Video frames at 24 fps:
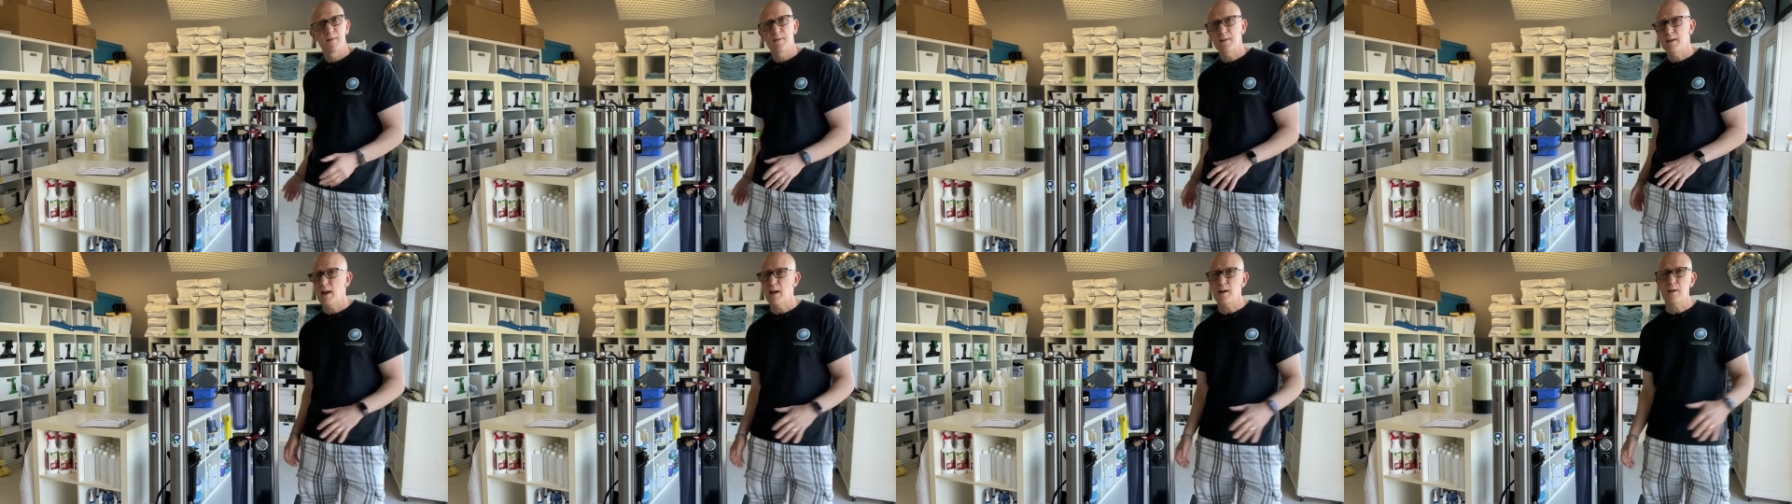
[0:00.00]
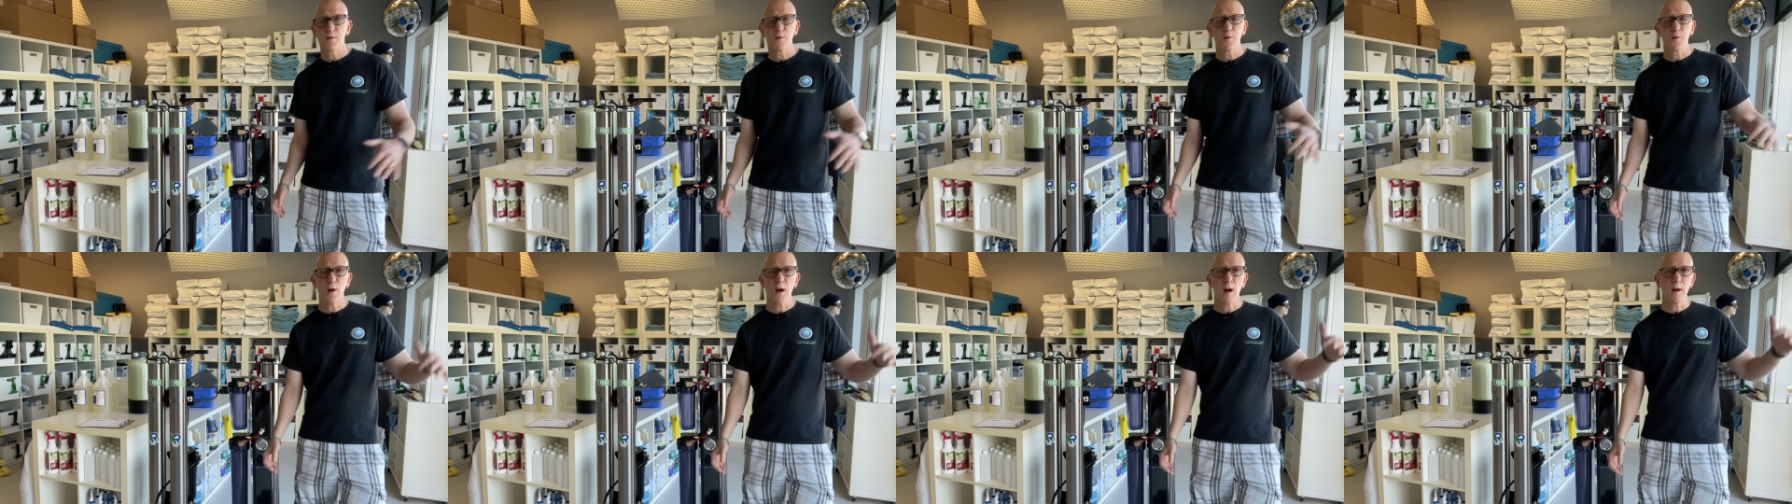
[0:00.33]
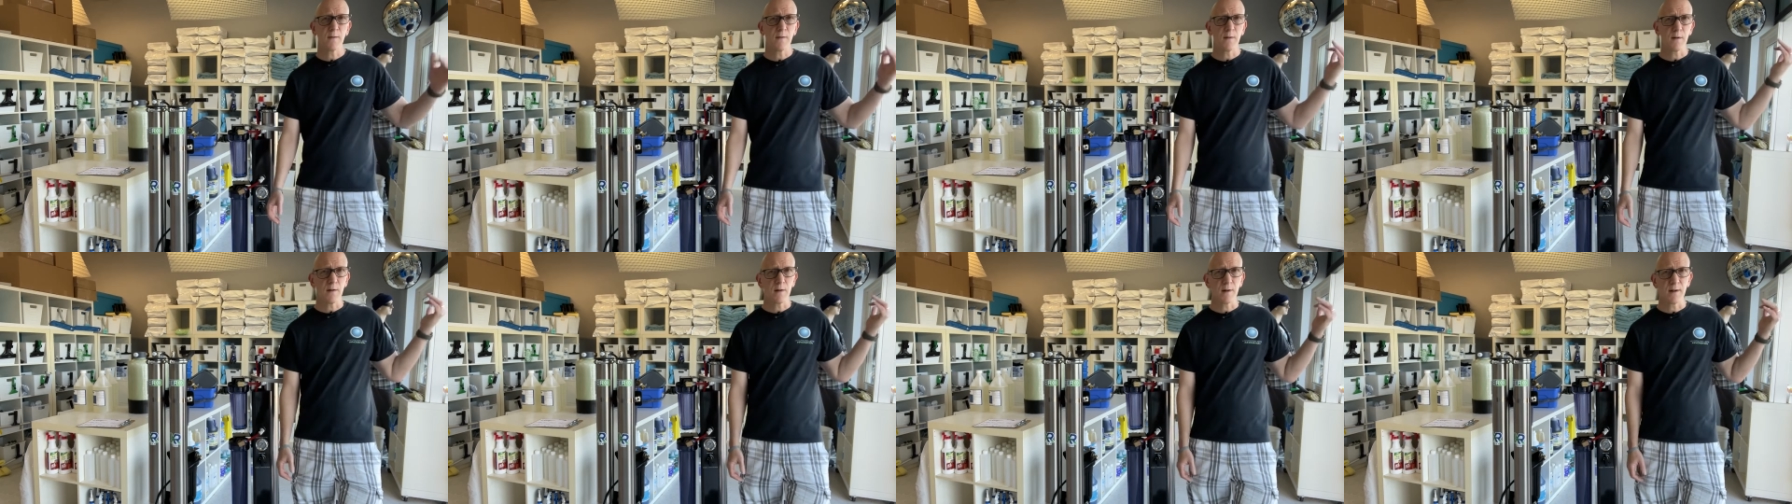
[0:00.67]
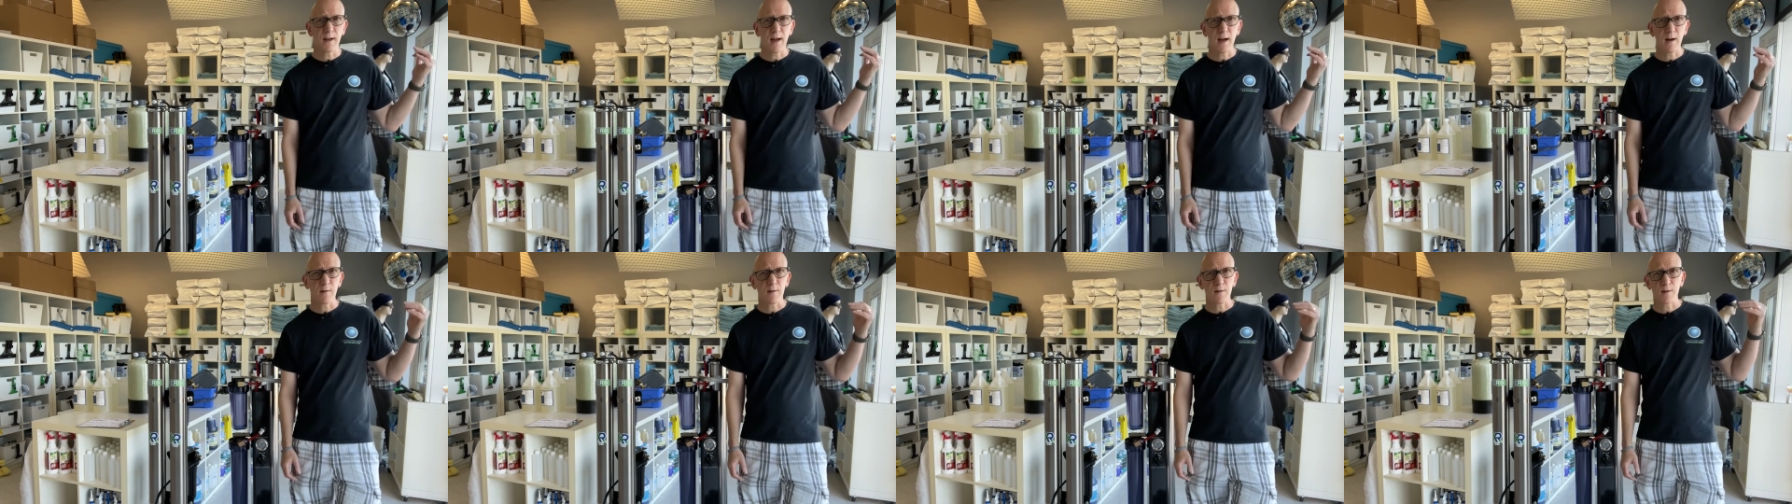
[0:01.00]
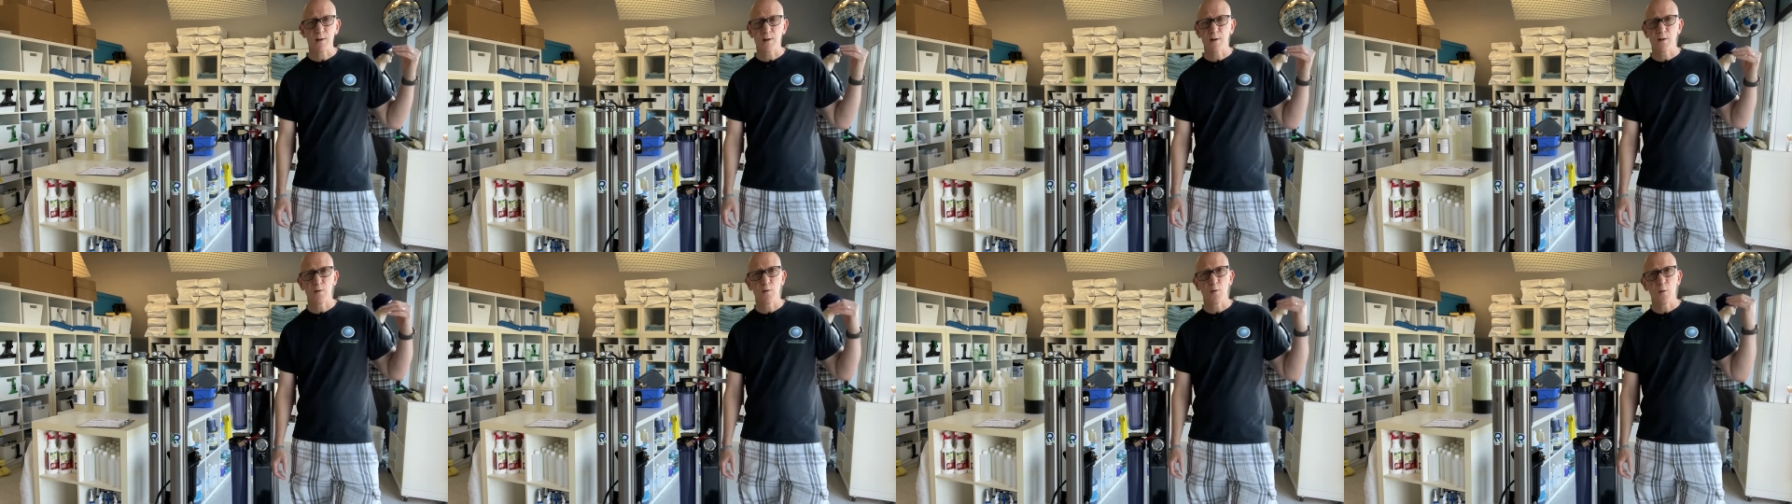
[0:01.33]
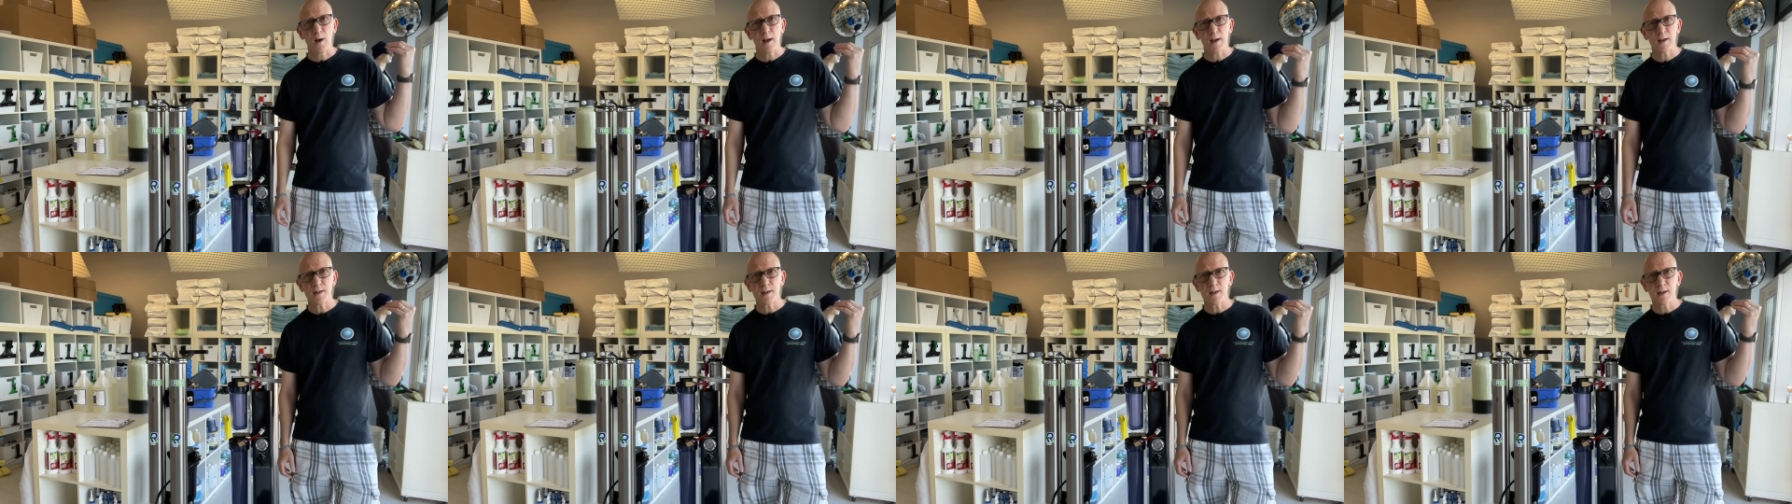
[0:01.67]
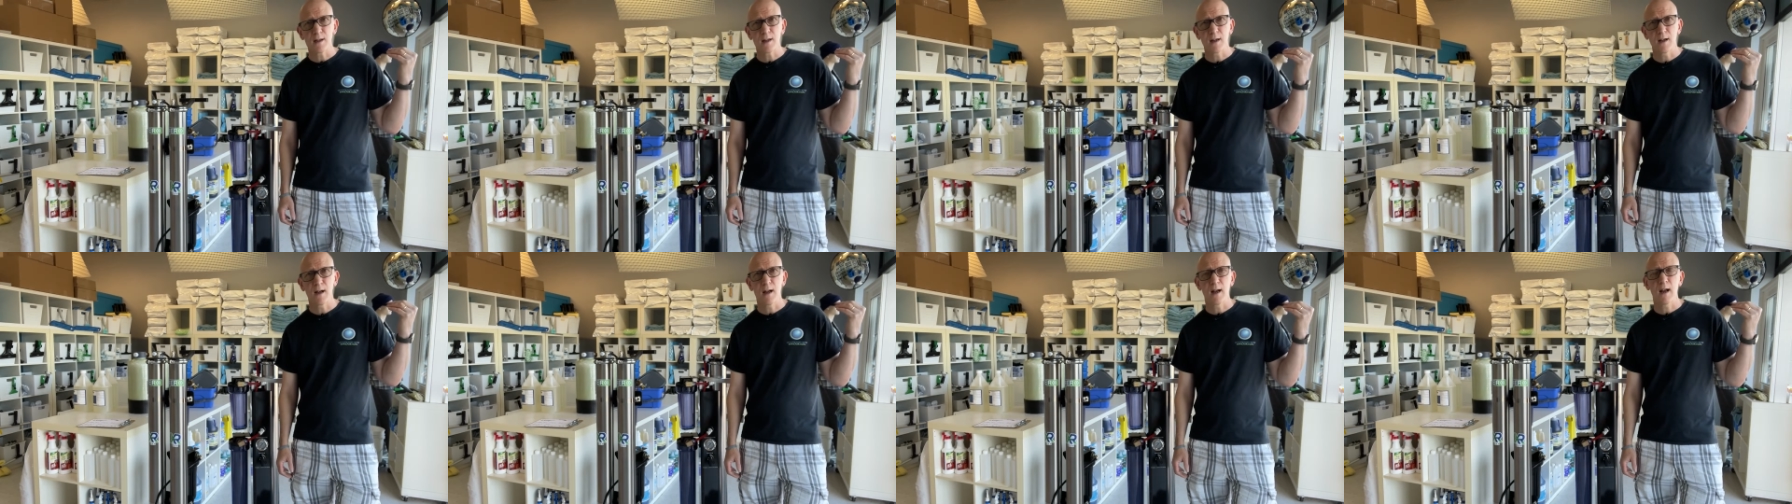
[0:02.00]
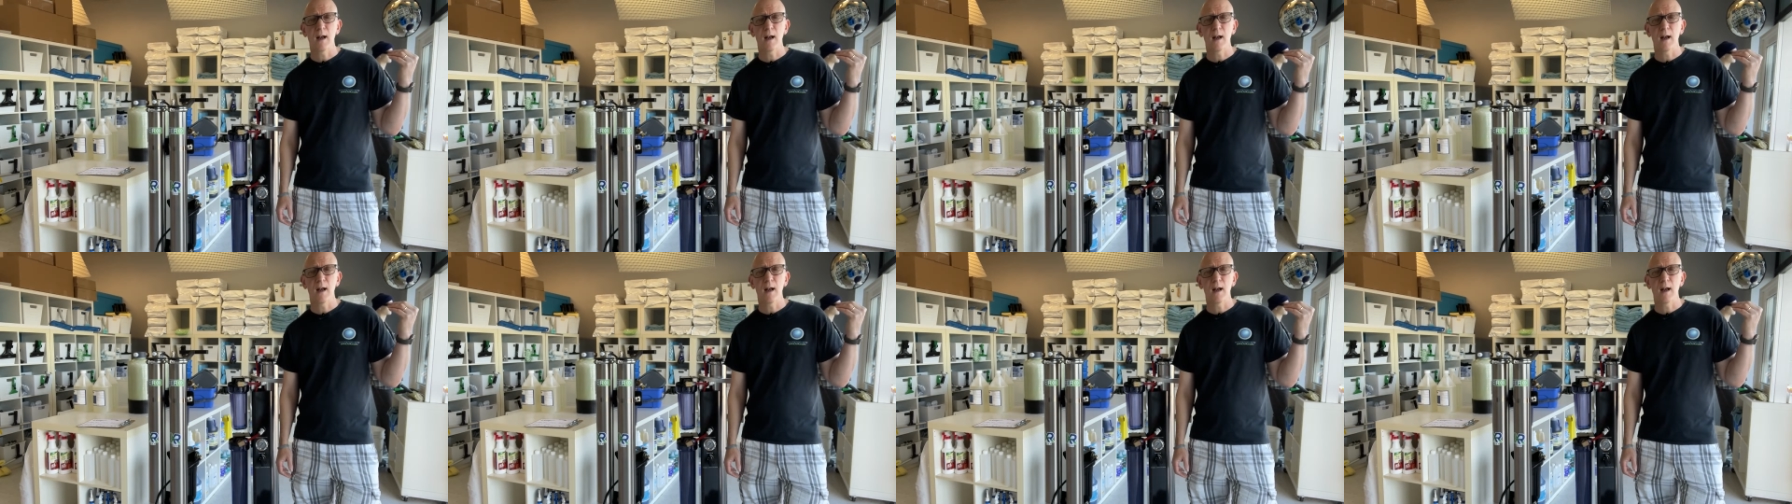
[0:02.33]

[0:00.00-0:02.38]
Now you travel an hour or two west,